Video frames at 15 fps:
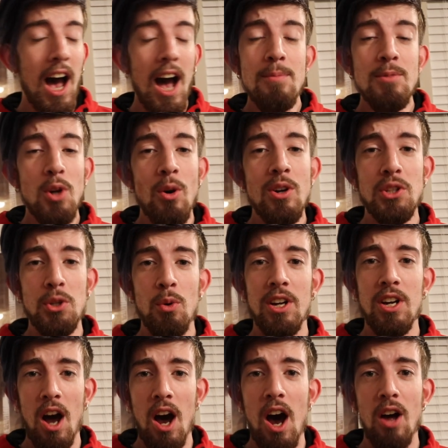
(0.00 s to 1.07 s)
I'm going to a
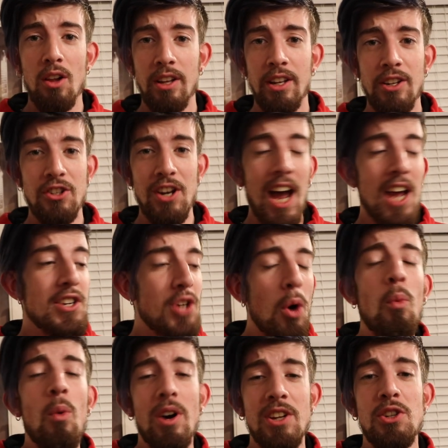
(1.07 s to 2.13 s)
college. I
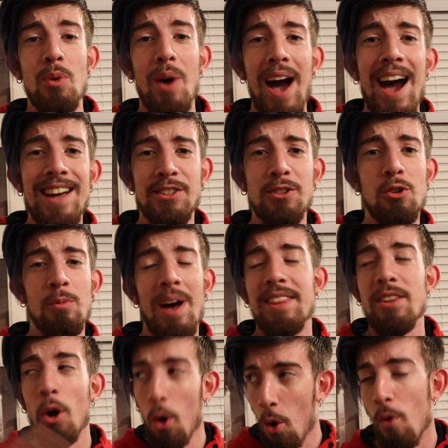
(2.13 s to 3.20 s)
don't want to do high school
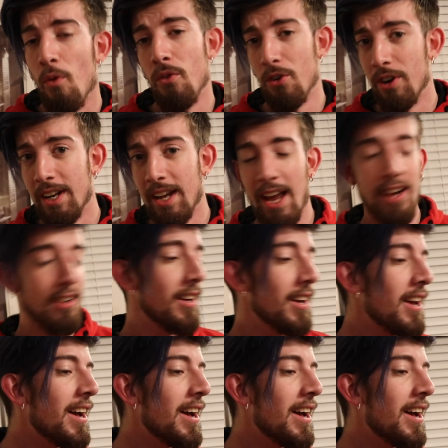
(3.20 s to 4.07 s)
math over again.